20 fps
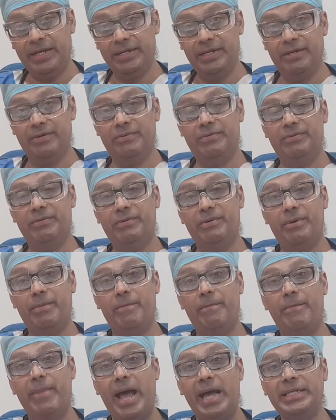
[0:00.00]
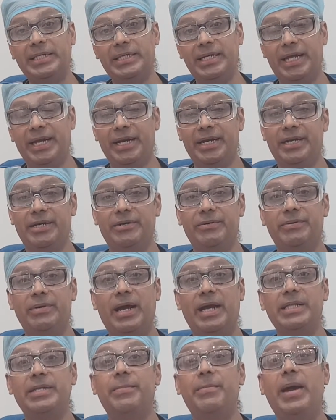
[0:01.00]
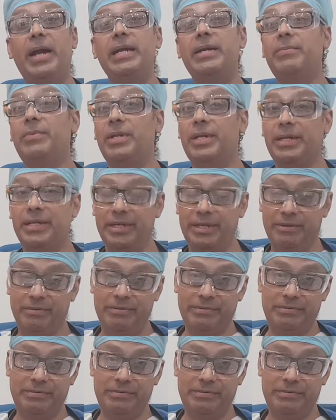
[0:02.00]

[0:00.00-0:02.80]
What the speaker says: nerve, maxillary nerve, and the mandibular nerve.